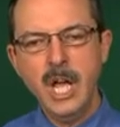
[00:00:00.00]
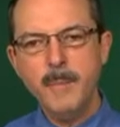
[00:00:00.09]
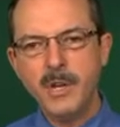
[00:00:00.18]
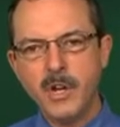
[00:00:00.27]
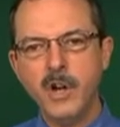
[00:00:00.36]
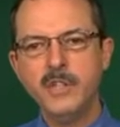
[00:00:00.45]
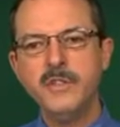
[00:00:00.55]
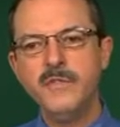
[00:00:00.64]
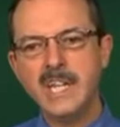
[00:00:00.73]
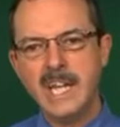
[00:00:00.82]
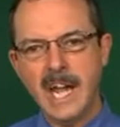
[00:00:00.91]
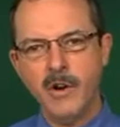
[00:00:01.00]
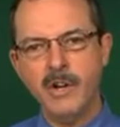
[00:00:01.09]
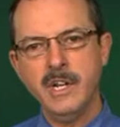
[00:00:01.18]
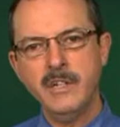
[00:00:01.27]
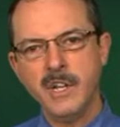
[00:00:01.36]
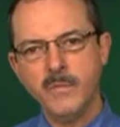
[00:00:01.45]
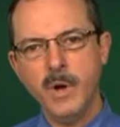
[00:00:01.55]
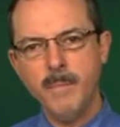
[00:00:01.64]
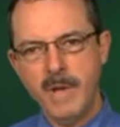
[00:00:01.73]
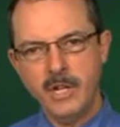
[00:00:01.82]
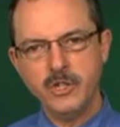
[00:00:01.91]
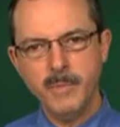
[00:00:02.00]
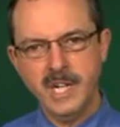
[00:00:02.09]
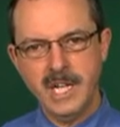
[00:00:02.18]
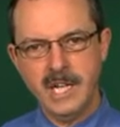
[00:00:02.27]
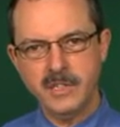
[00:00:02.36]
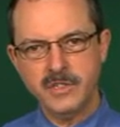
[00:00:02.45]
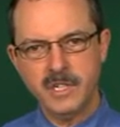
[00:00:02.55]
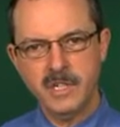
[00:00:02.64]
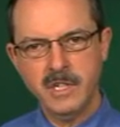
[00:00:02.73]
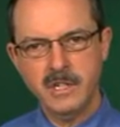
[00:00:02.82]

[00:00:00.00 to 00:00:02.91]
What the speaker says: because of the vagaries of what measurement is.